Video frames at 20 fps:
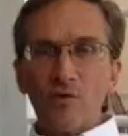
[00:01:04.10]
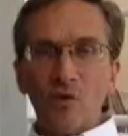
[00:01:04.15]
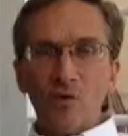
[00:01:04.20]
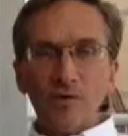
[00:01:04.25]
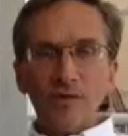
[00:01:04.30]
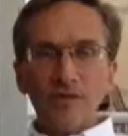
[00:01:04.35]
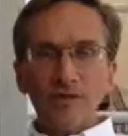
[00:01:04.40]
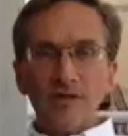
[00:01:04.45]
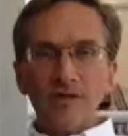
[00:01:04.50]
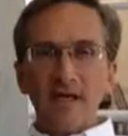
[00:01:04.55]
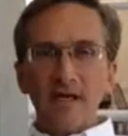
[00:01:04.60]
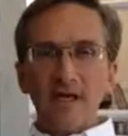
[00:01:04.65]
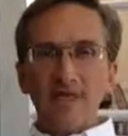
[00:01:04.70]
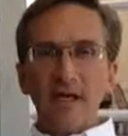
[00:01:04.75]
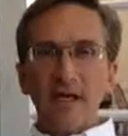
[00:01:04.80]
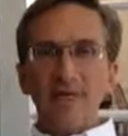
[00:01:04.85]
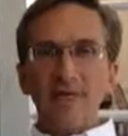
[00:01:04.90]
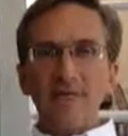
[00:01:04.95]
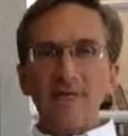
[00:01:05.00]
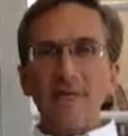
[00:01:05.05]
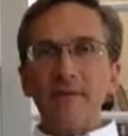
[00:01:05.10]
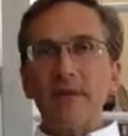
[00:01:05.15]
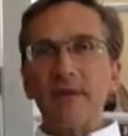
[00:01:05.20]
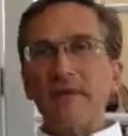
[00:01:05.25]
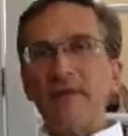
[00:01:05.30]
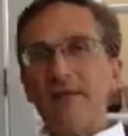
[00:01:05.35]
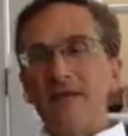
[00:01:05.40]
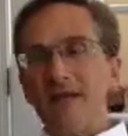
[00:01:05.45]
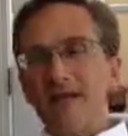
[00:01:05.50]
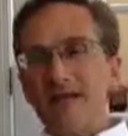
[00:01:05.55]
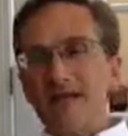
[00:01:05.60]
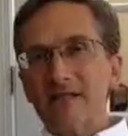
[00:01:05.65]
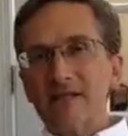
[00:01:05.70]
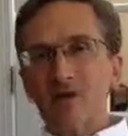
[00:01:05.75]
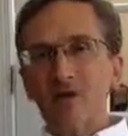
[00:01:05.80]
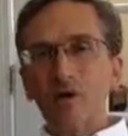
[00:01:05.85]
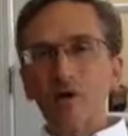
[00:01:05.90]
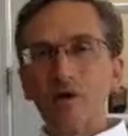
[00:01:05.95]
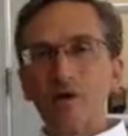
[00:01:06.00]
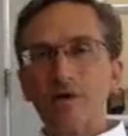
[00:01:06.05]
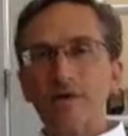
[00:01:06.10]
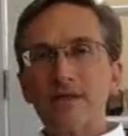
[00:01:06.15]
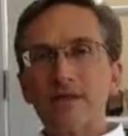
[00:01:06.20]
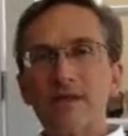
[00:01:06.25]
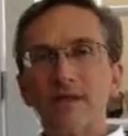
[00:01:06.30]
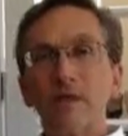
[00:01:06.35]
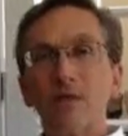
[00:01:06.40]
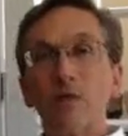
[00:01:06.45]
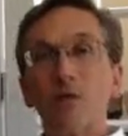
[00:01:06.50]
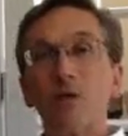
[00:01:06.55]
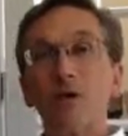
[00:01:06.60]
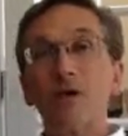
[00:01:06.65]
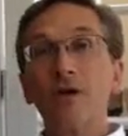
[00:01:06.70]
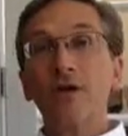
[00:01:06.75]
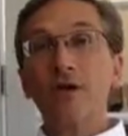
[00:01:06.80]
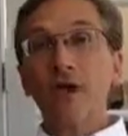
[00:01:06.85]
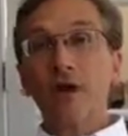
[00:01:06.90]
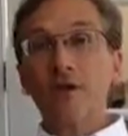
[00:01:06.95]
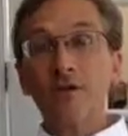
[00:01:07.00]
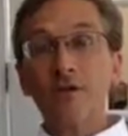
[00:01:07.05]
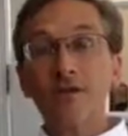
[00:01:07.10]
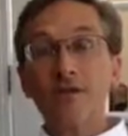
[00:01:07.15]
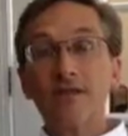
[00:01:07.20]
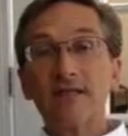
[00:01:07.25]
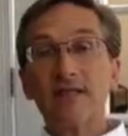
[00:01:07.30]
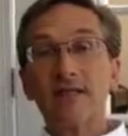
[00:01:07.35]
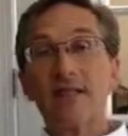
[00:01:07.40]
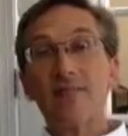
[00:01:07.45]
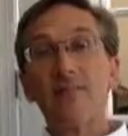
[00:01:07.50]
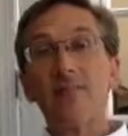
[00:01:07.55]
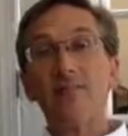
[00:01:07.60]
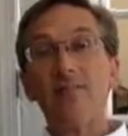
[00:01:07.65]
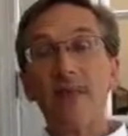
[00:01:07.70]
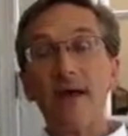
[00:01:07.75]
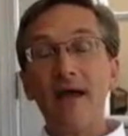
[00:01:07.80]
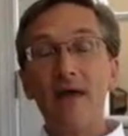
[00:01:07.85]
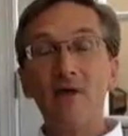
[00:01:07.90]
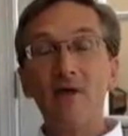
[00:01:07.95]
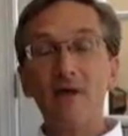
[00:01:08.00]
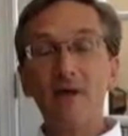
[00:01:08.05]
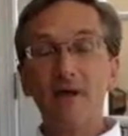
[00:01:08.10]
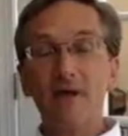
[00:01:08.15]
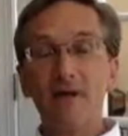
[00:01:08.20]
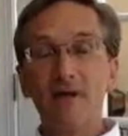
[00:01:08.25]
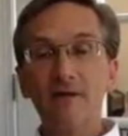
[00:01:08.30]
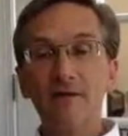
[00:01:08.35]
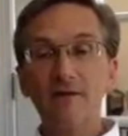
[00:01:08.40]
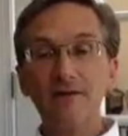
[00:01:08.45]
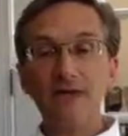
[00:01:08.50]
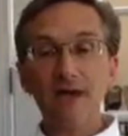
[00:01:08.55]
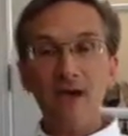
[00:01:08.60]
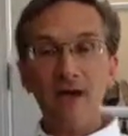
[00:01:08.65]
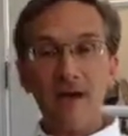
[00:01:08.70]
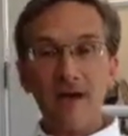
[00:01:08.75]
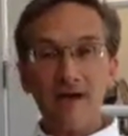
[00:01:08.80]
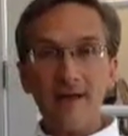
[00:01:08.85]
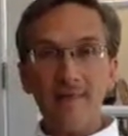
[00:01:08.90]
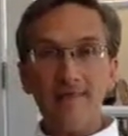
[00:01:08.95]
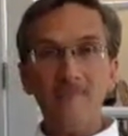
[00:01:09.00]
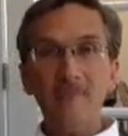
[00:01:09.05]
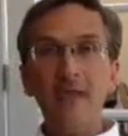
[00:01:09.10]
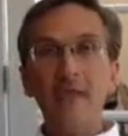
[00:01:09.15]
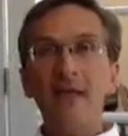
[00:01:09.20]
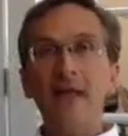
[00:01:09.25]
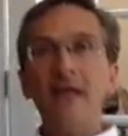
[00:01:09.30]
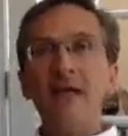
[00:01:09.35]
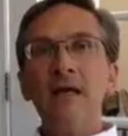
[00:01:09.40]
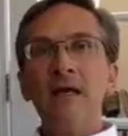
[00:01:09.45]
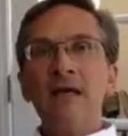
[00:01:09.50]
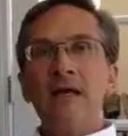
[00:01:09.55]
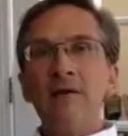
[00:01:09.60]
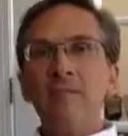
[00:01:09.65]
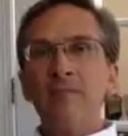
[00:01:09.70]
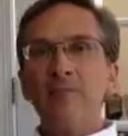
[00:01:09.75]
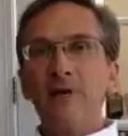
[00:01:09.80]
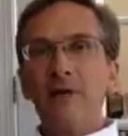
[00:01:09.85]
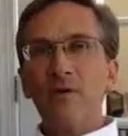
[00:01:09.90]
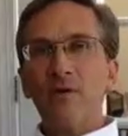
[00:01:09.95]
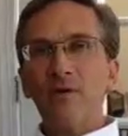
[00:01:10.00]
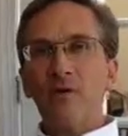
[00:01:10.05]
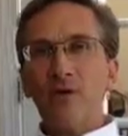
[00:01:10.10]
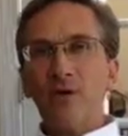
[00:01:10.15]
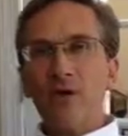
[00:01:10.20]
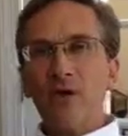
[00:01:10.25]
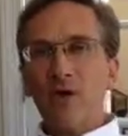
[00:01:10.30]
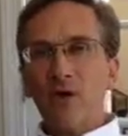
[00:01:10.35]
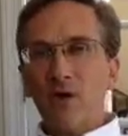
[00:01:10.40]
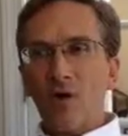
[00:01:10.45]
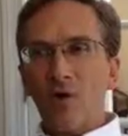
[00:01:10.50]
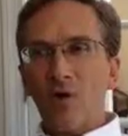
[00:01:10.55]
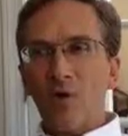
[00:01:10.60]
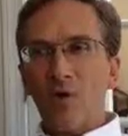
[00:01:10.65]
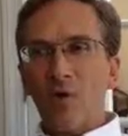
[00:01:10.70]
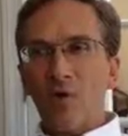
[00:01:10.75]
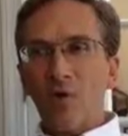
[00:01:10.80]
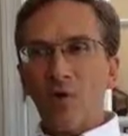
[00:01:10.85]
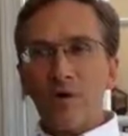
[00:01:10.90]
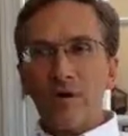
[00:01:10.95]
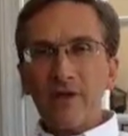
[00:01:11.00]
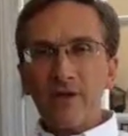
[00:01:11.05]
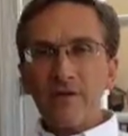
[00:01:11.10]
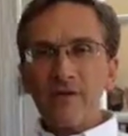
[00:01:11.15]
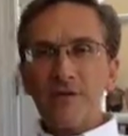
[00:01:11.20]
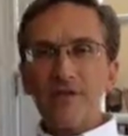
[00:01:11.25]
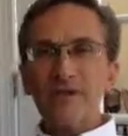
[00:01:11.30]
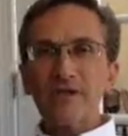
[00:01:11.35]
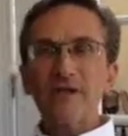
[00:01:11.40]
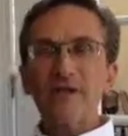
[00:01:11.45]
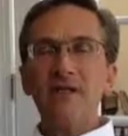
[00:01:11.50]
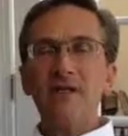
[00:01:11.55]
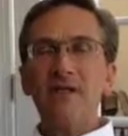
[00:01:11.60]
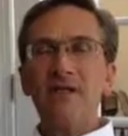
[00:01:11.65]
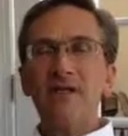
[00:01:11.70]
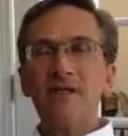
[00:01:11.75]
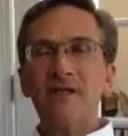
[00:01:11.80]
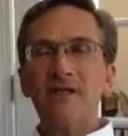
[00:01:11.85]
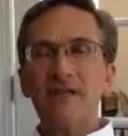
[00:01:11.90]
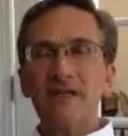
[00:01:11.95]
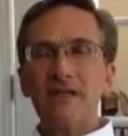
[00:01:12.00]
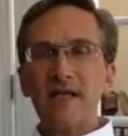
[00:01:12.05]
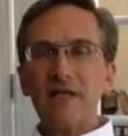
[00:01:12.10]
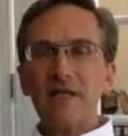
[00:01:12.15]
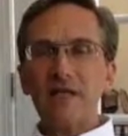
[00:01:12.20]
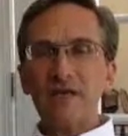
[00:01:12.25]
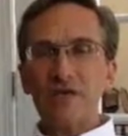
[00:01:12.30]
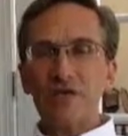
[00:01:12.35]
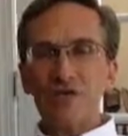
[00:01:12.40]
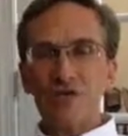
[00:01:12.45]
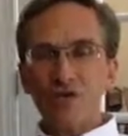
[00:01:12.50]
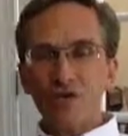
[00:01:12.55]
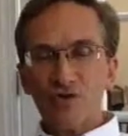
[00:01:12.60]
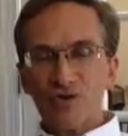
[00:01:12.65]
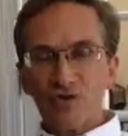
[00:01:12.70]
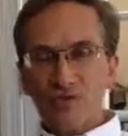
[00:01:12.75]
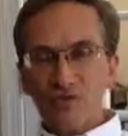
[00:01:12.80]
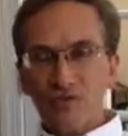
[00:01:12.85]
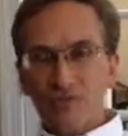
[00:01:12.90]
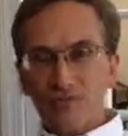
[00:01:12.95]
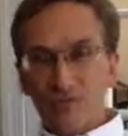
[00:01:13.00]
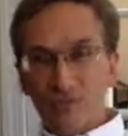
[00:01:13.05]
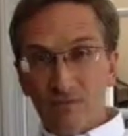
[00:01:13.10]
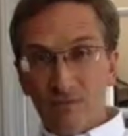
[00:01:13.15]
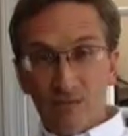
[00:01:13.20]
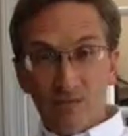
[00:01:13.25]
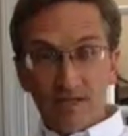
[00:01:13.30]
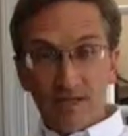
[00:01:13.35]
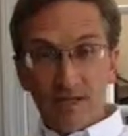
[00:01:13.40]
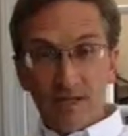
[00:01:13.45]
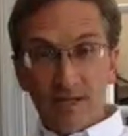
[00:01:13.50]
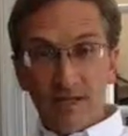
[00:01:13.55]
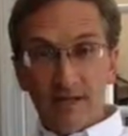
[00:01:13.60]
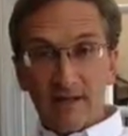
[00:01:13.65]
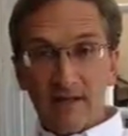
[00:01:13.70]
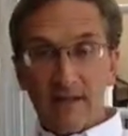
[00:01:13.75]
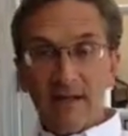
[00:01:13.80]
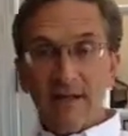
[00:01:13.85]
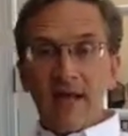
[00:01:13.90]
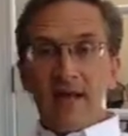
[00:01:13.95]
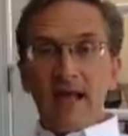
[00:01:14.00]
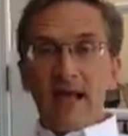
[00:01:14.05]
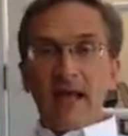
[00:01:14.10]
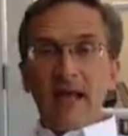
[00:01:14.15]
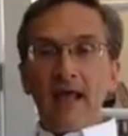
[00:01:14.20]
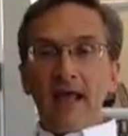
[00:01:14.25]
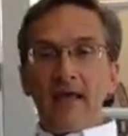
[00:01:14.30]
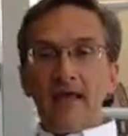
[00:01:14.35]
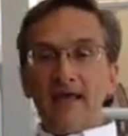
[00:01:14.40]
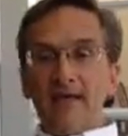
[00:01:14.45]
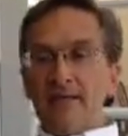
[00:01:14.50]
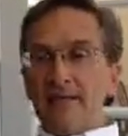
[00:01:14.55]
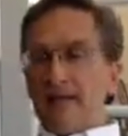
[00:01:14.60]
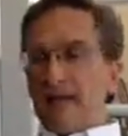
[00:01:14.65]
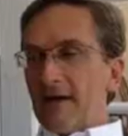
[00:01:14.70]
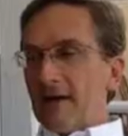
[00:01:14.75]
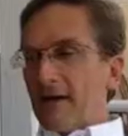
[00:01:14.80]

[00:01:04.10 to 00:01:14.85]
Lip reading: courses and I love them. In this course, we're going to cover the same amount of time, but we are more interested in sacred church music, and